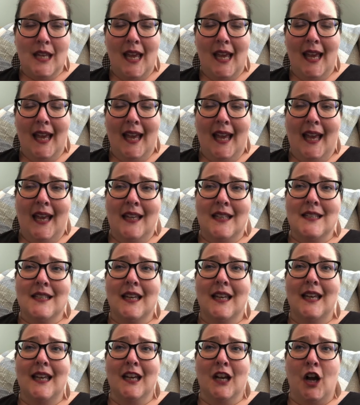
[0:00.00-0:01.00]
and
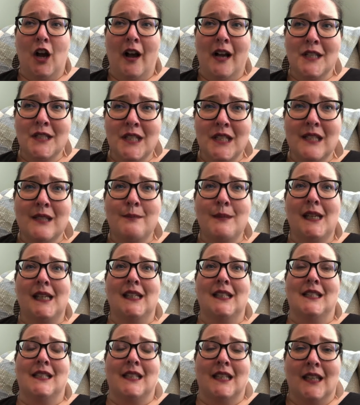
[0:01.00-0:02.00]
it causes me
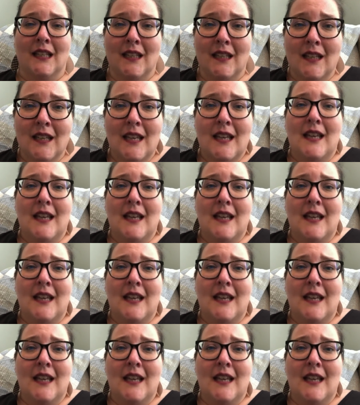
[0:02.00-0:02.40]
to